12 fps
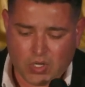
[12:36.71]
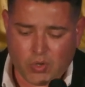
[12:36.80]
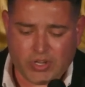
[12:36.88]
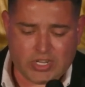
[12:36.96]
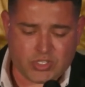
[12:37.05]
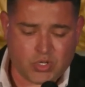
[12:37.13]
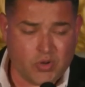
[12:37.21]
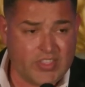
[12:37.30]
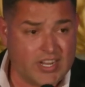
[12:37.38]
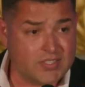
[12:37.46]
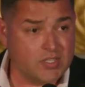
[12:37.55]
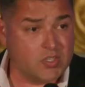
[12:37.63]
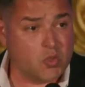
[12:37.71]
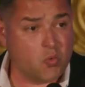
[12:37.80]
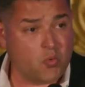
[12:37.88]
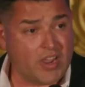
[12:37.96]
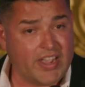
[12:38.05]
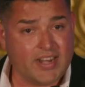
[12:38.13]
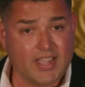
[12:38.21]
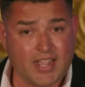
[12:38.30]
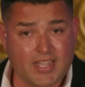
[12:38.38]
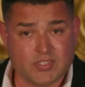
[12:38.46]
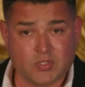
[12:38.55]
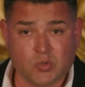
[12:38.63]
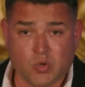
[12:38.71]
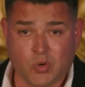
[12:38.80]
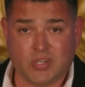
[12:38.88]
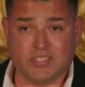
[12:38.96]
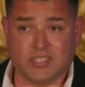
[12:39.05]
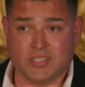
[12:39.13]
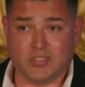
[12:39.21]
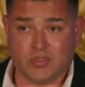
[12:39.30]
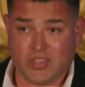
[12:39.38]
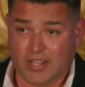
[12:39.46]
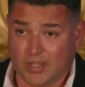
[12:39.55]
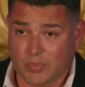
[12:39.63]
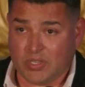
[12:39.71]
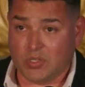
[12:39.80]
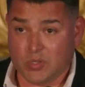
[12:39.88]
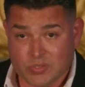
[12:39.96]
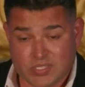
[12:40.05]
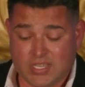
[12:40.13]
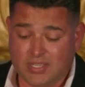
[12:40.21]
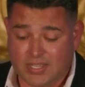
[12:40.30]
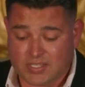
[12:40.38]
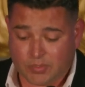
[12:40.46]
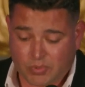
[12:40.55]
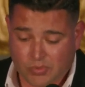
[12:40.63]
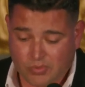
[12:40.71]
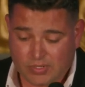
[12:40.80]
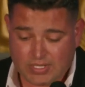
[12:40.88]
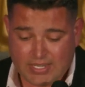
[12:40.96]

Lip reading: who could ensure that I took the right high school courses so that I could be UC eligible,